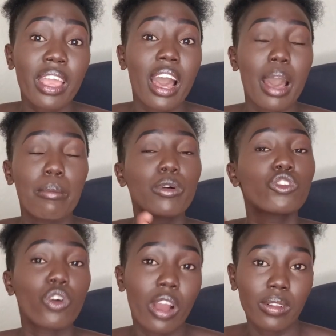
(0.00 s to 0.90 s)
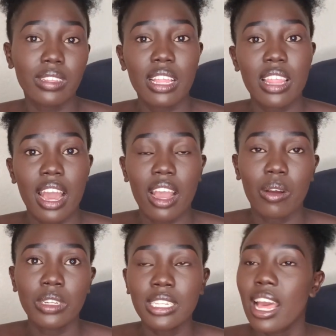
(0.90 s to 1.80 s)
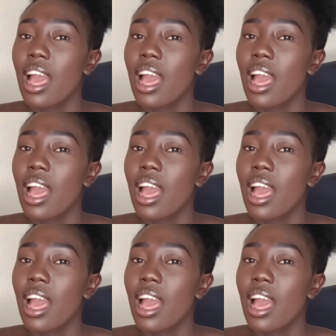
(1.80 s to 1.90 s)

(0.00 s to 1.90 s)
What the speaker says: or talk outside the account.